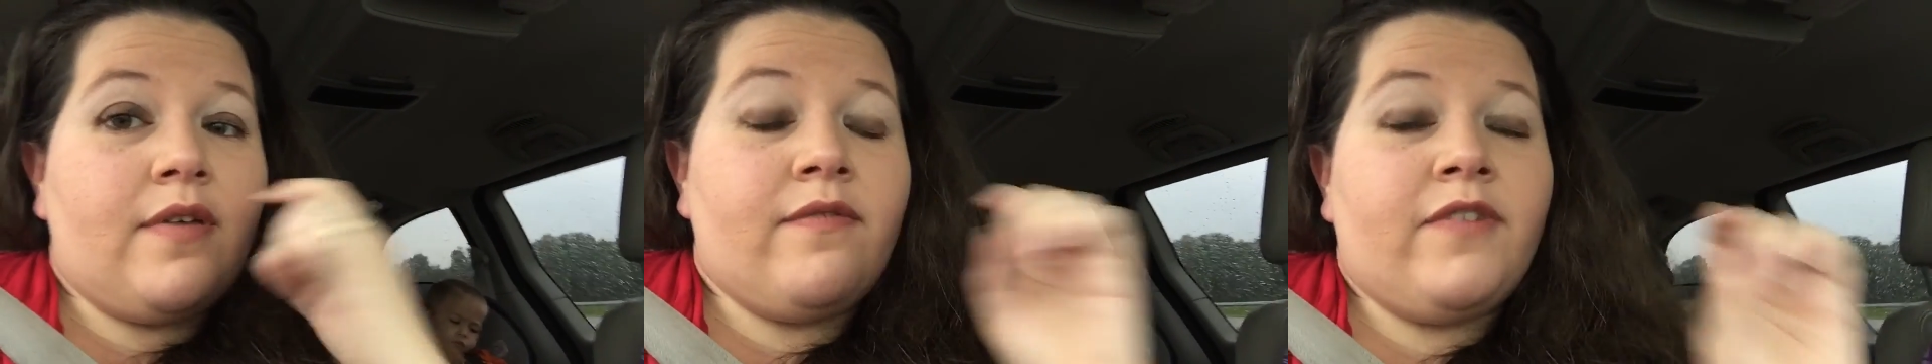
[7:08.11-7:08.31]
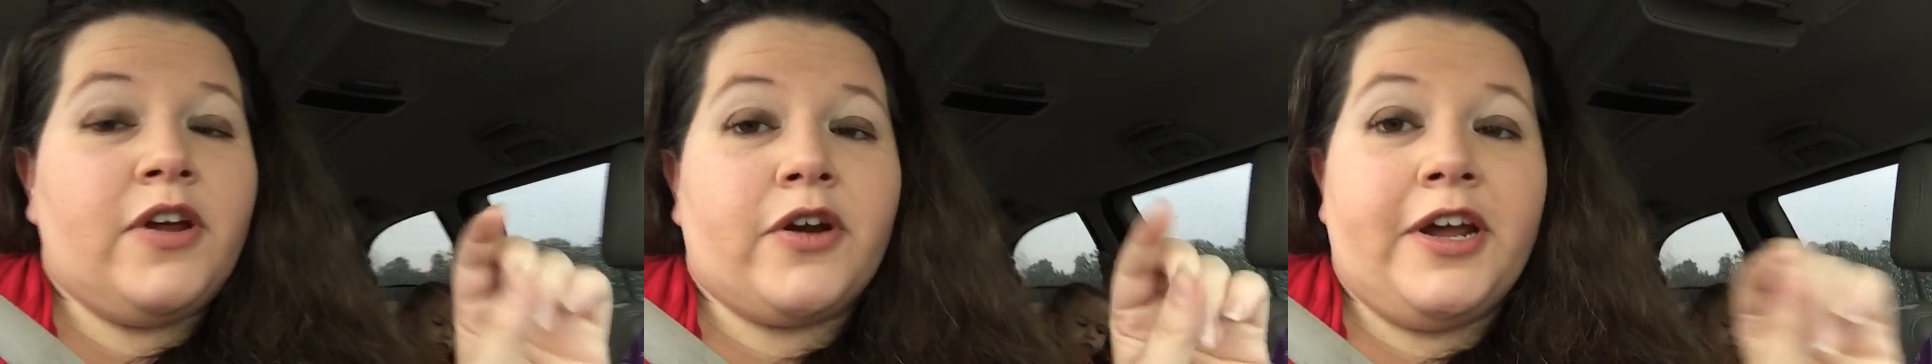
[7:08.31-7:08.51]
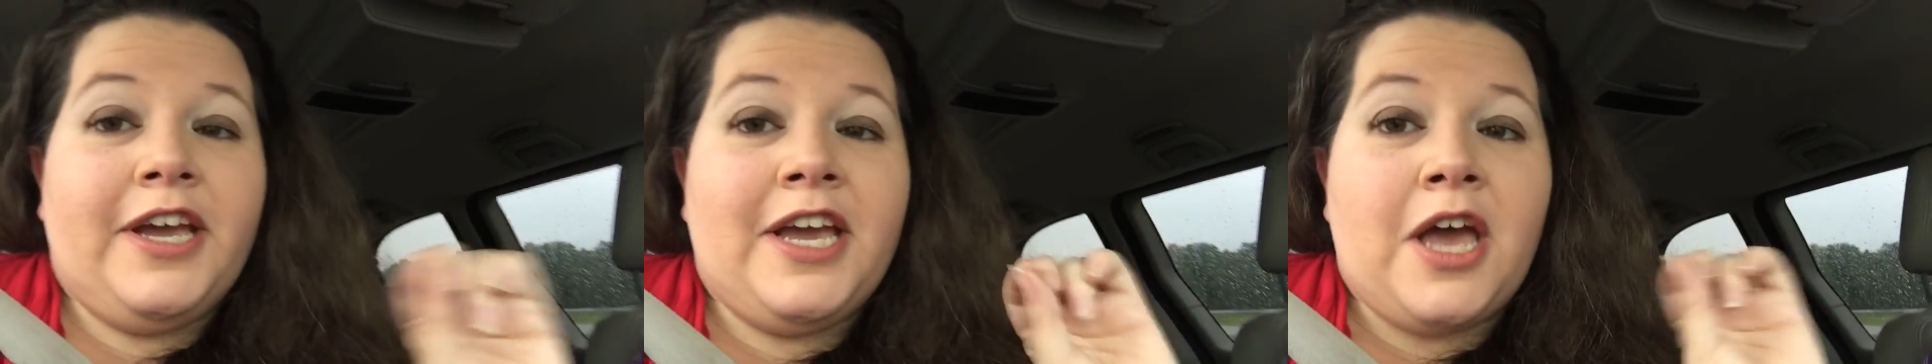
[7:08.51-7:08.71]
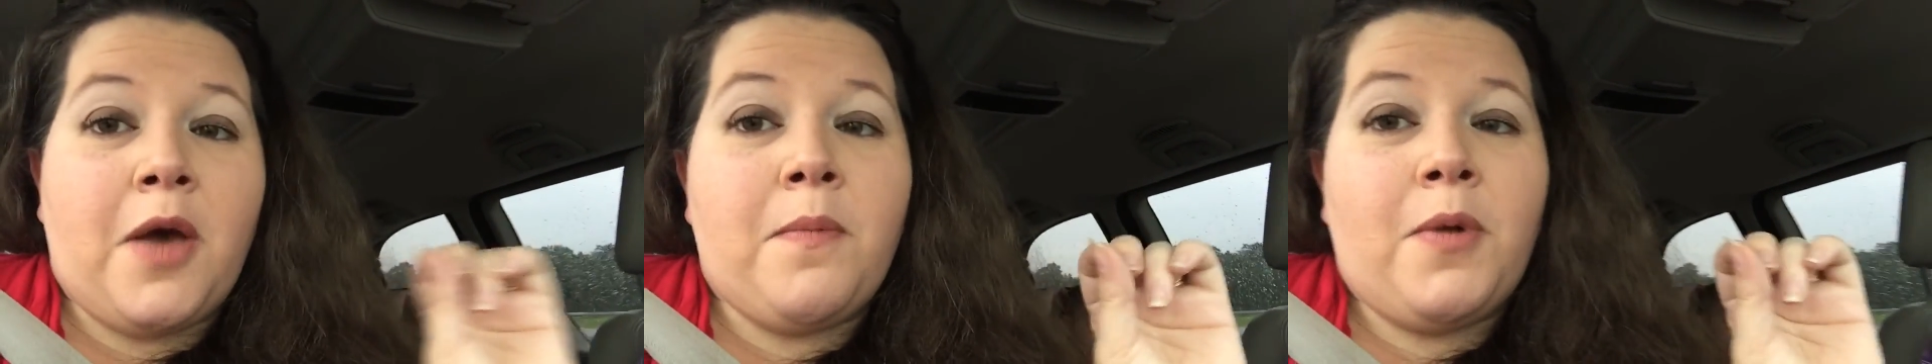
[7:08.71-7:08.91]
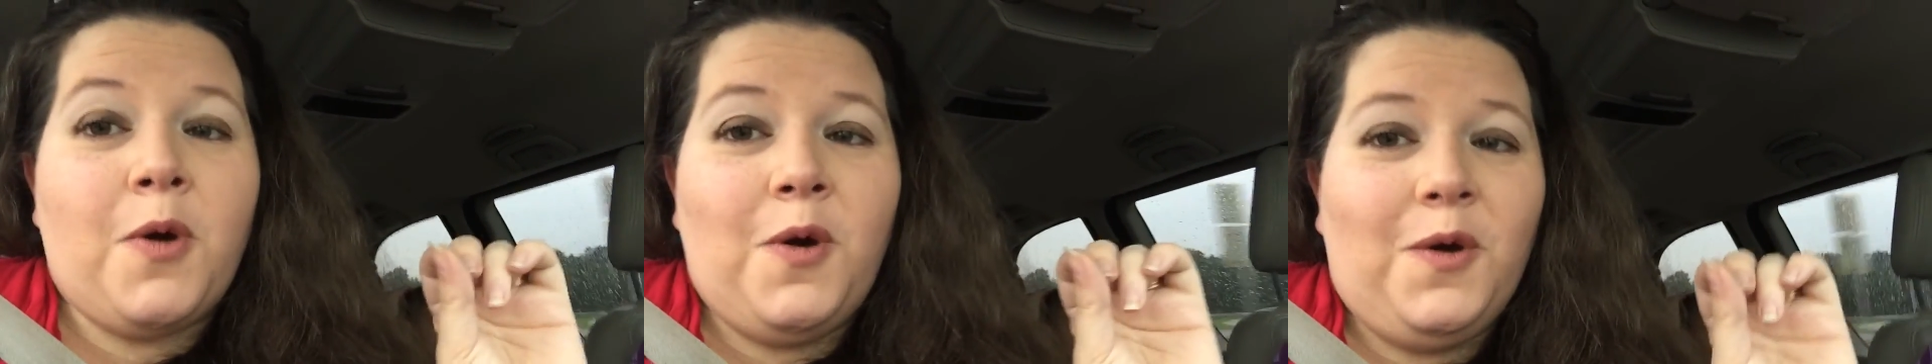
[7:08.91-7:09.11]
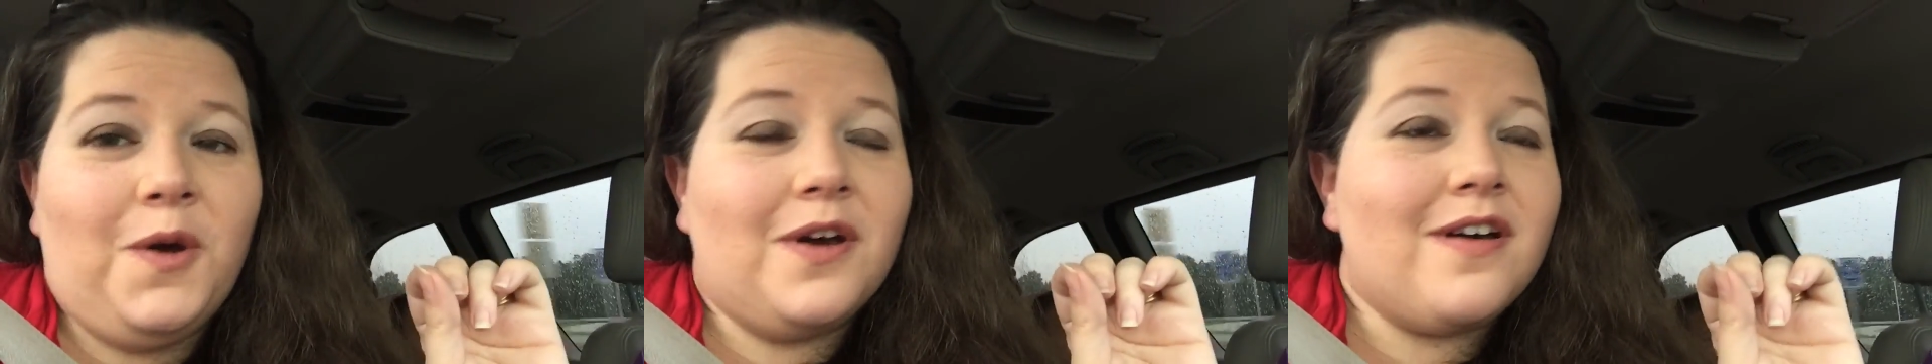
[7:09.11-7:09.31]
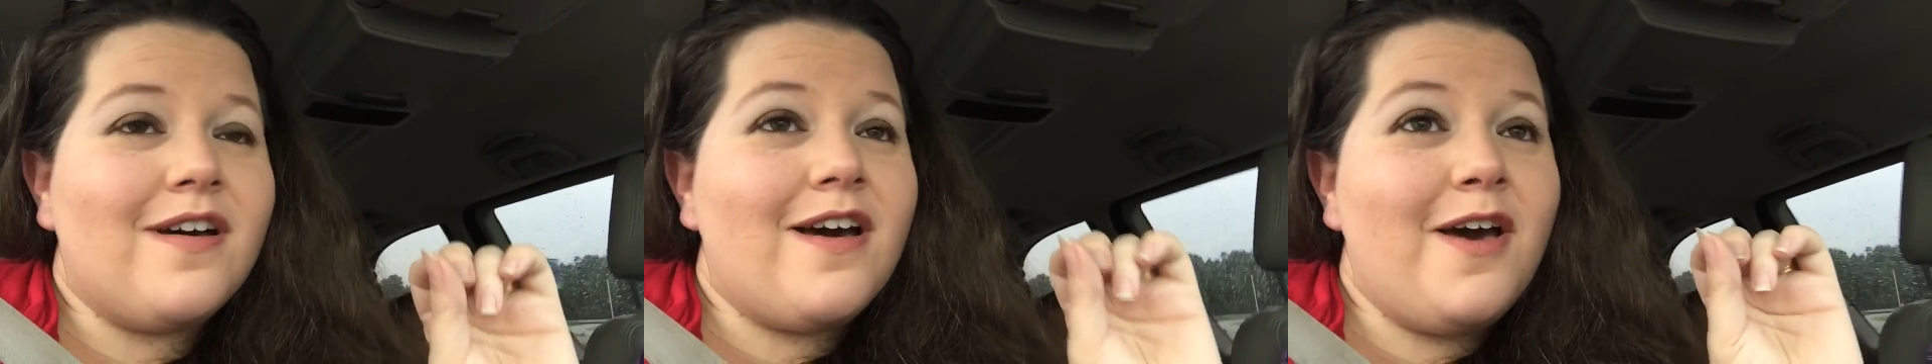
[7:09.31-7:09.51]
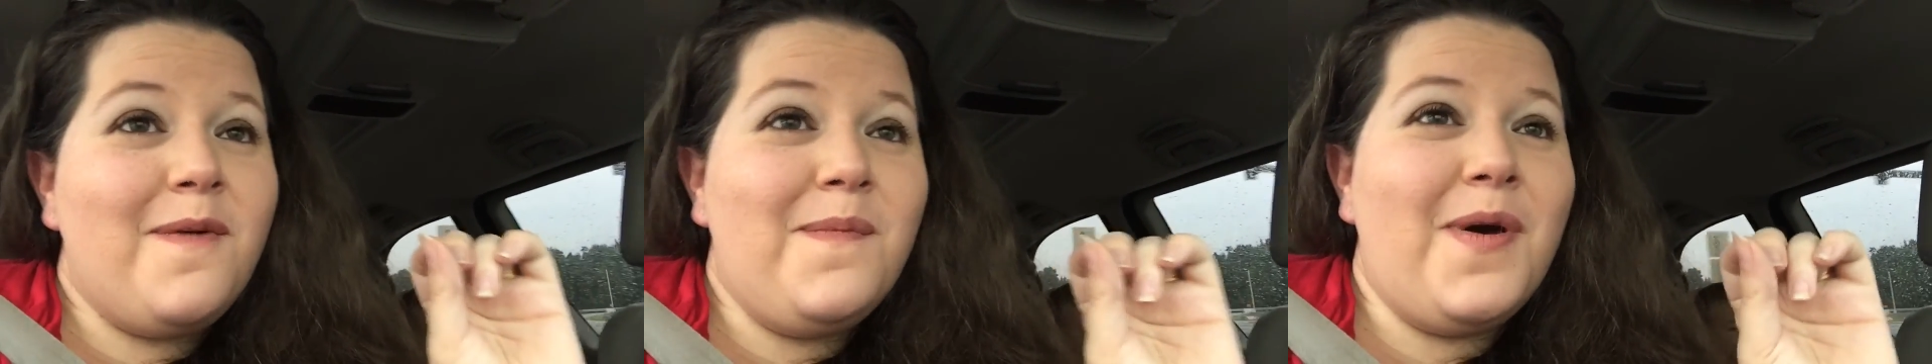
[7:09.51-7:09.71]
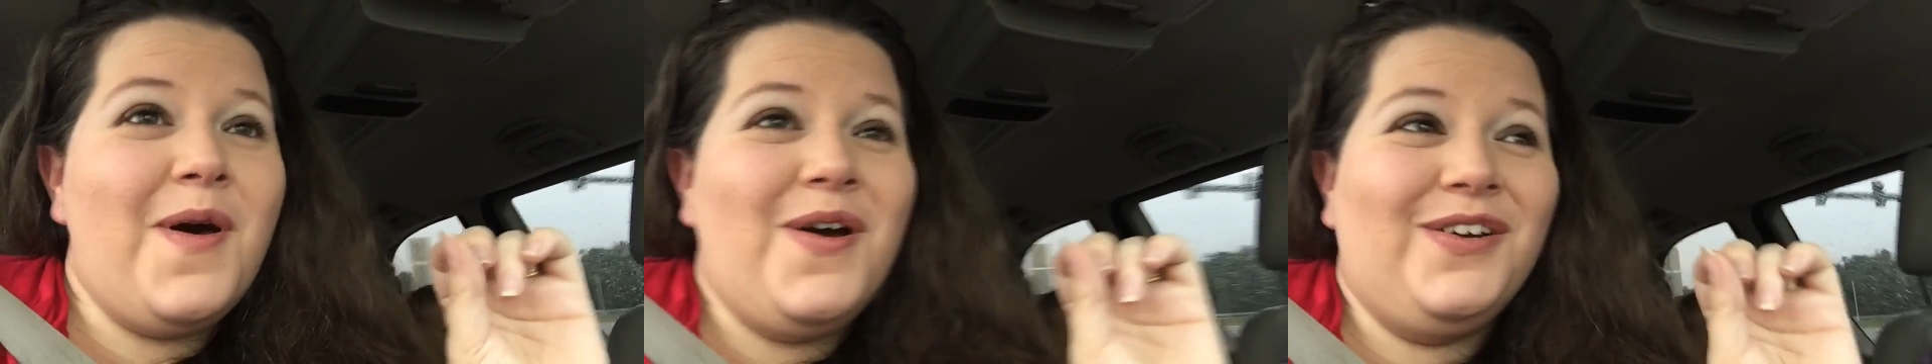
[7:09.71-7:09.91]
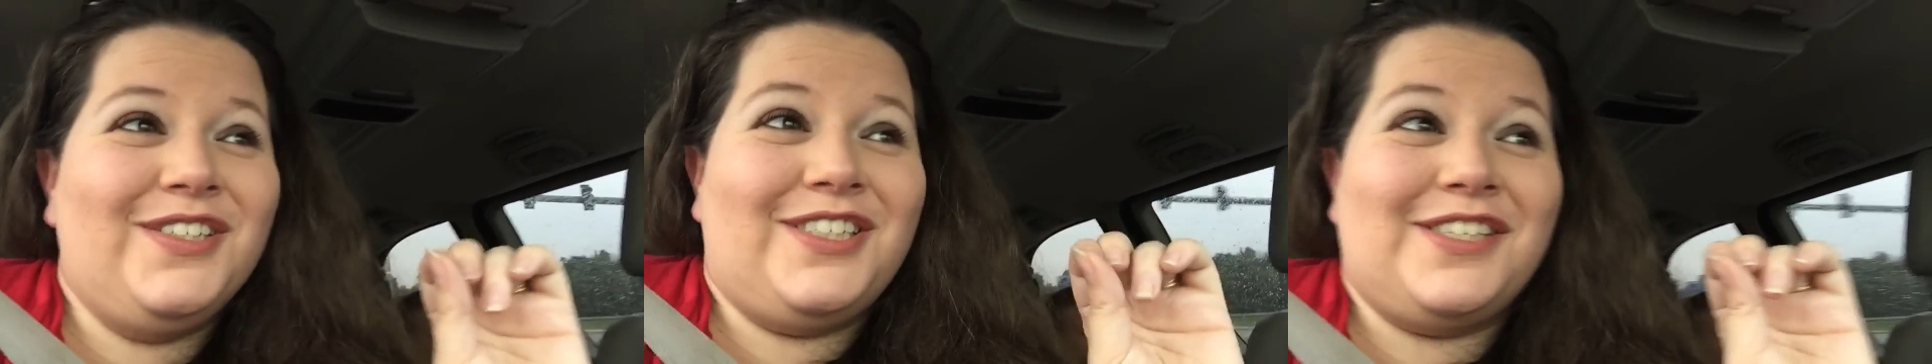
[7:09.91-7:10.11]
very
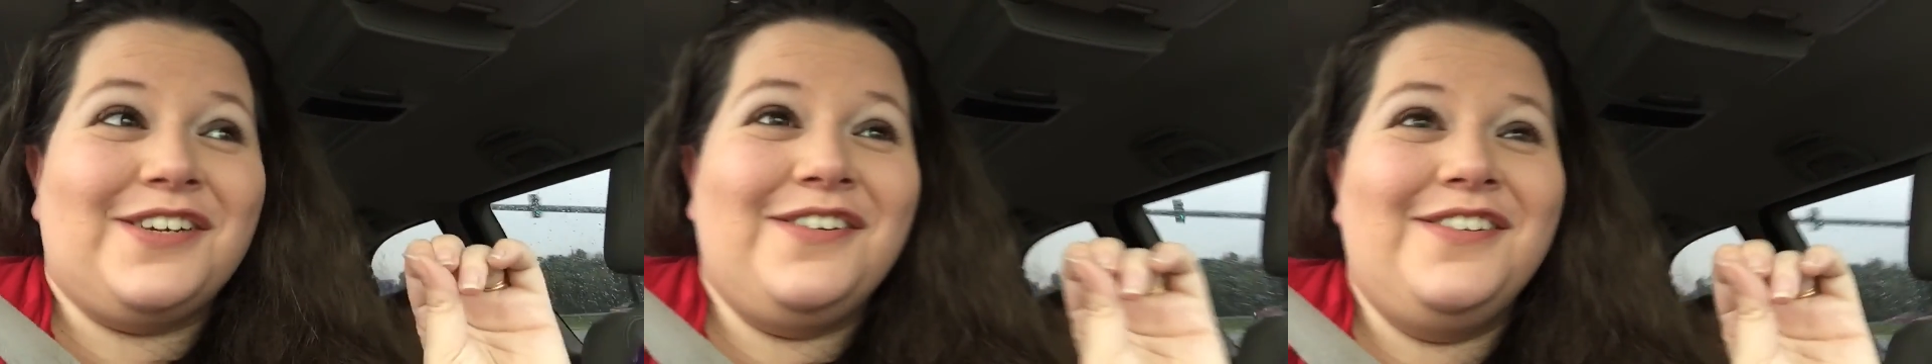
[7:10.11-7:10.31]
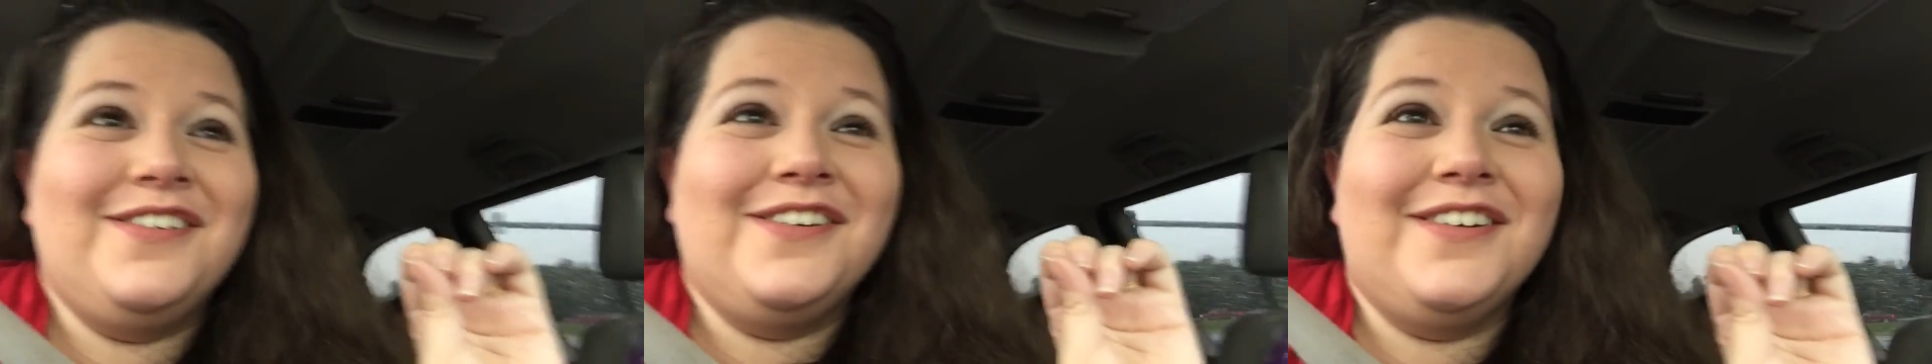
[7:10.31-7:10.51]
emotional.